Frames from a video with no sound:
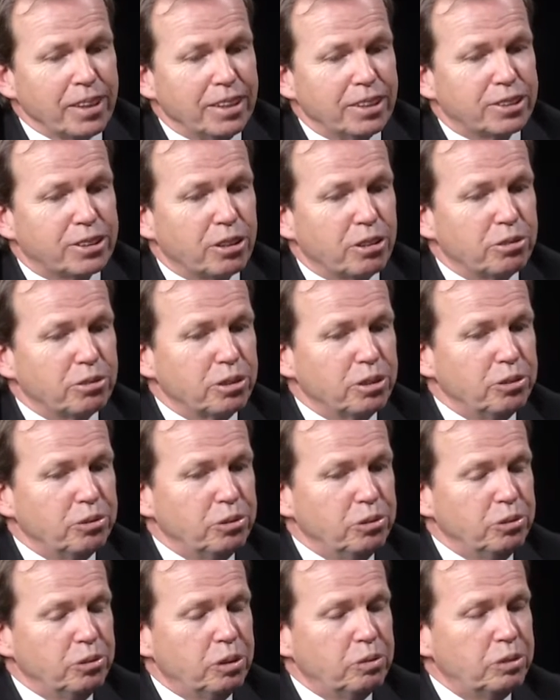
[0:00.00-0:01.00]
So
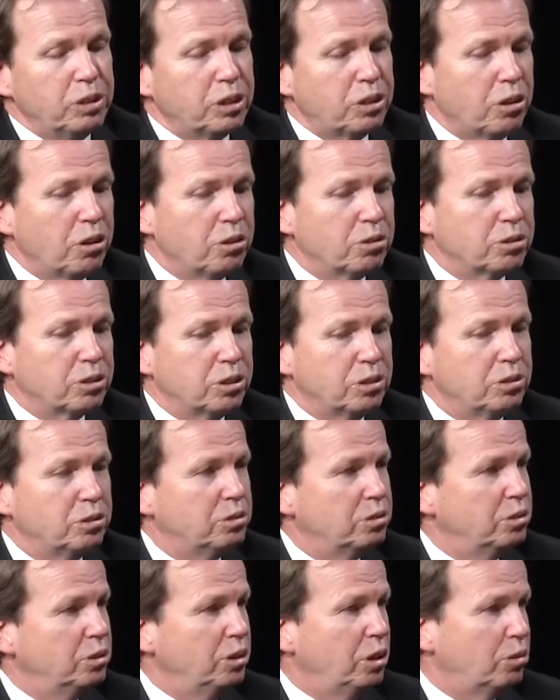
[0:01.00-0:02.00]
when we go
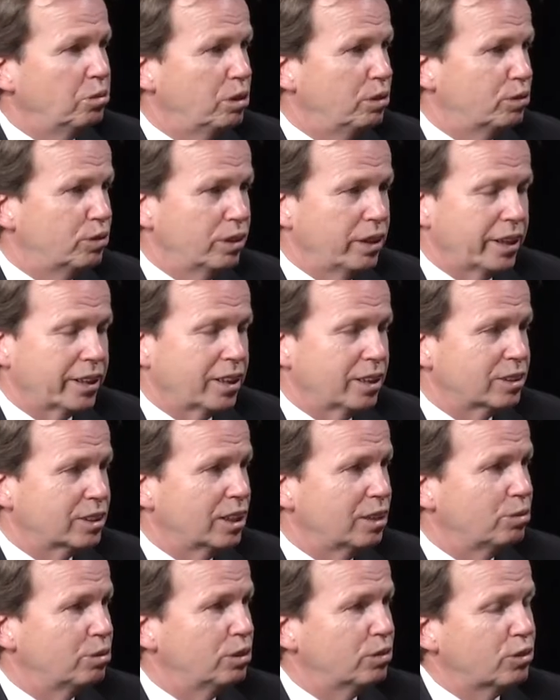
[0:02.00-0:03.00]
to, like I
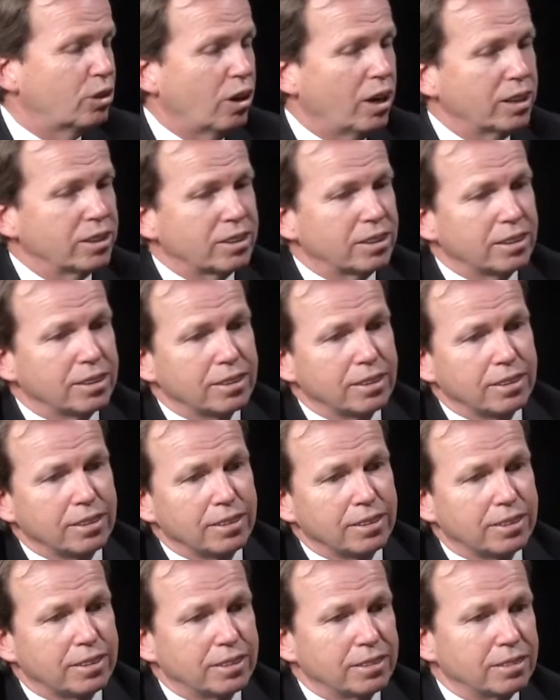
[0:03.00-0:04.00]
said, we've gone
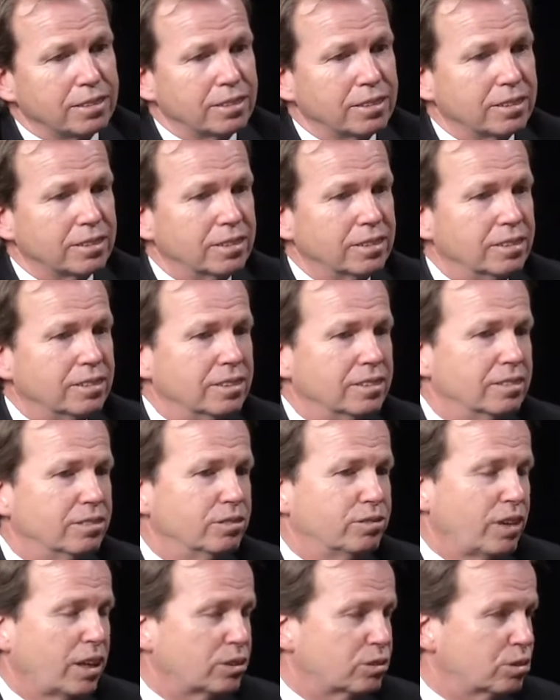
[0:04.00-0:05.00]
to
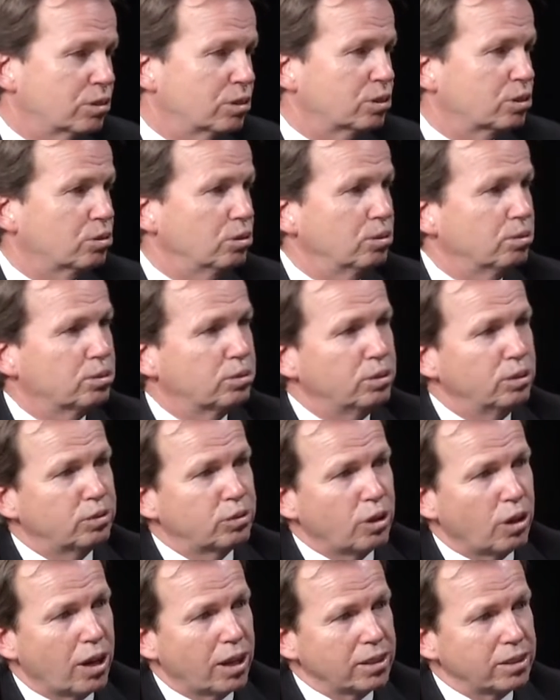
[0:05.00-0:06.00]
veterans groups, we've
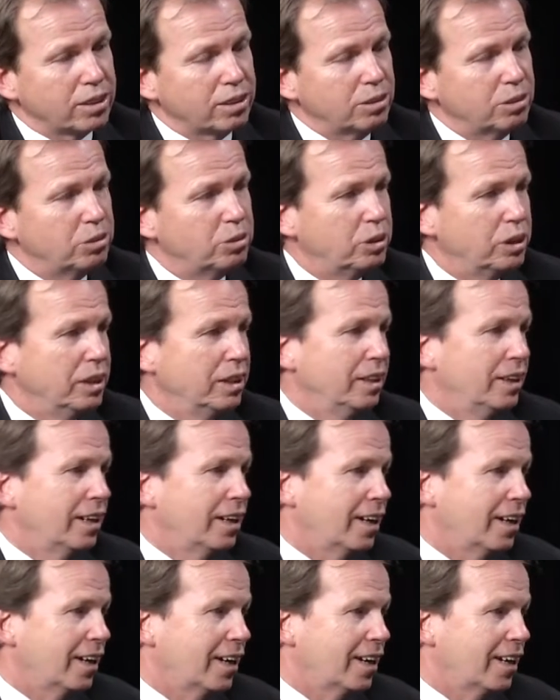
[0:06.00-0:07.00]
gone to
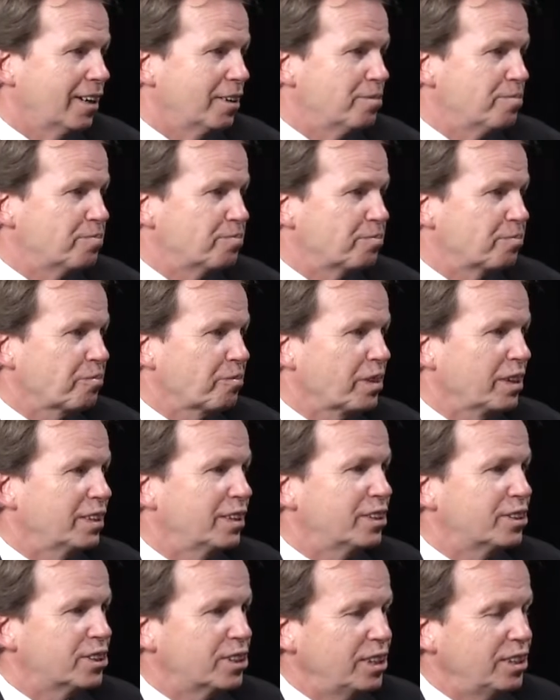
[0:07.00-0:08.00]

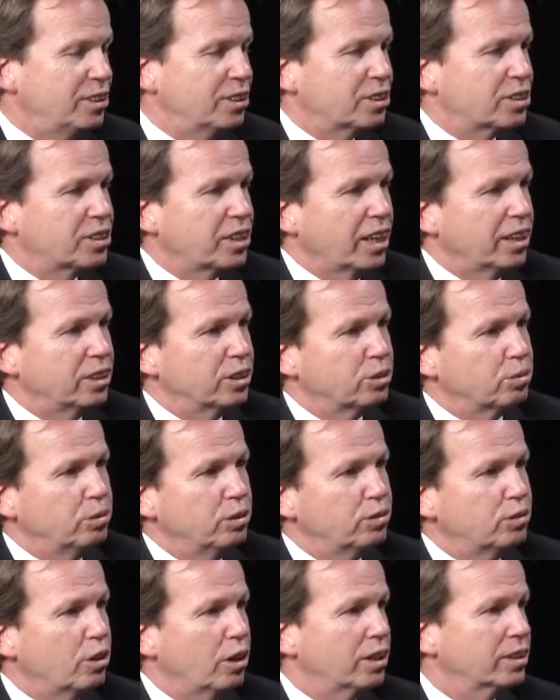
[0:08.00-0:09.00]
the senior centers,
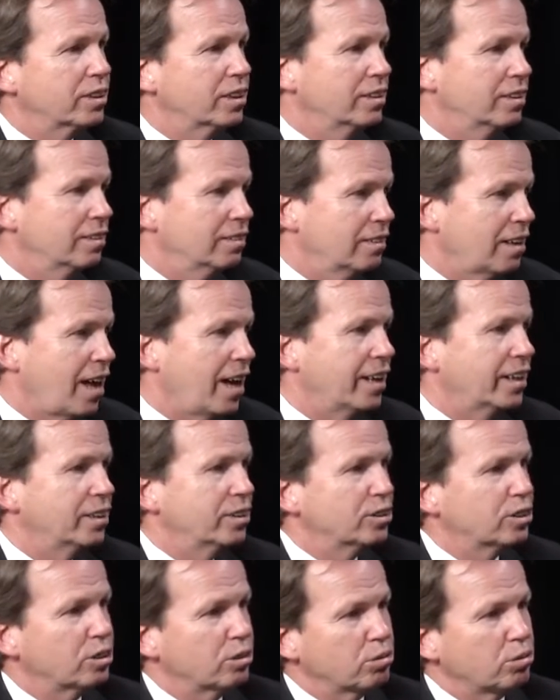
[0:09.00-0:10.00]
we've gone to the
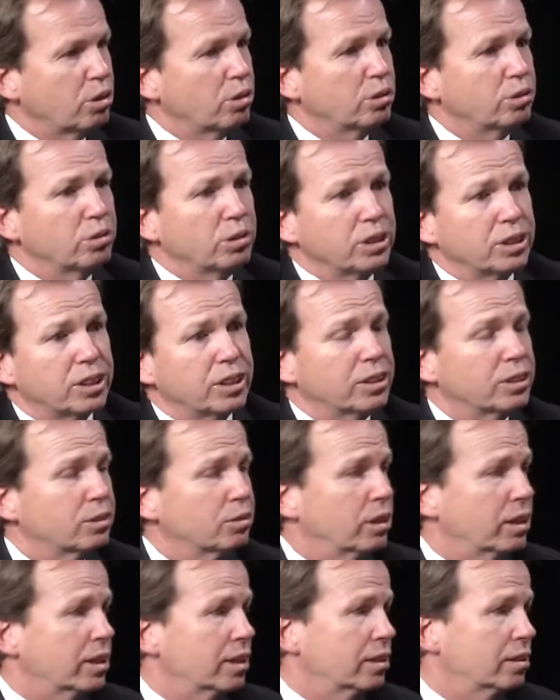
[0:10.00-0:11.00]
Lions, the Rotaries, there's
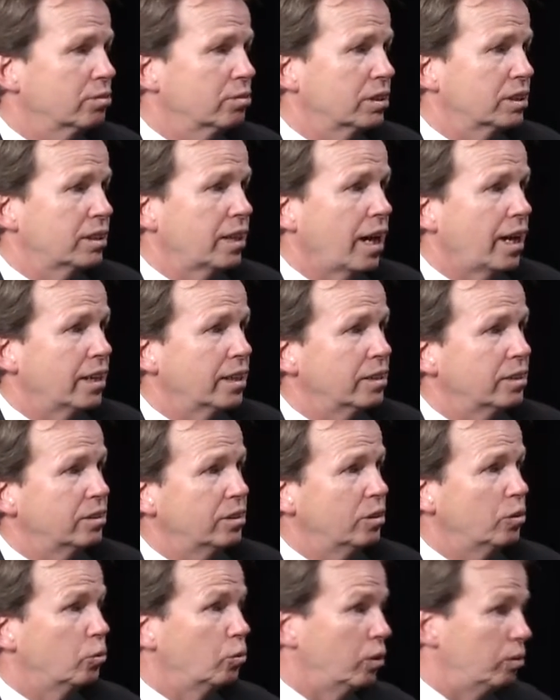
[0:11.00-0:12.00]

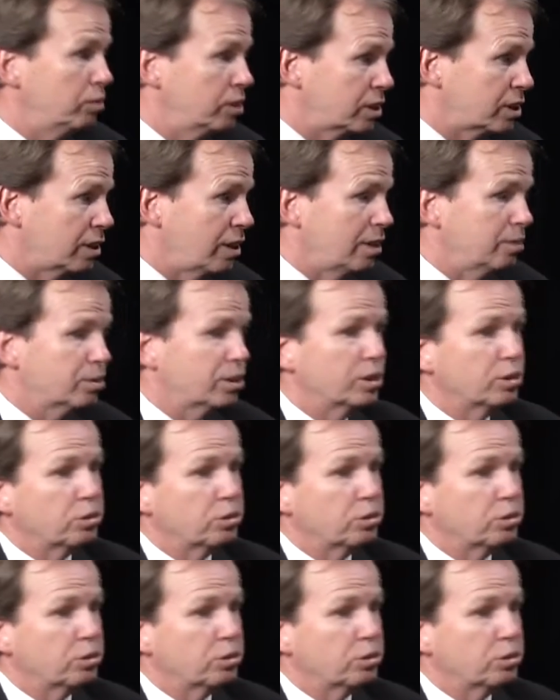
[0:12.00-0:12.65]
retired women's clubs,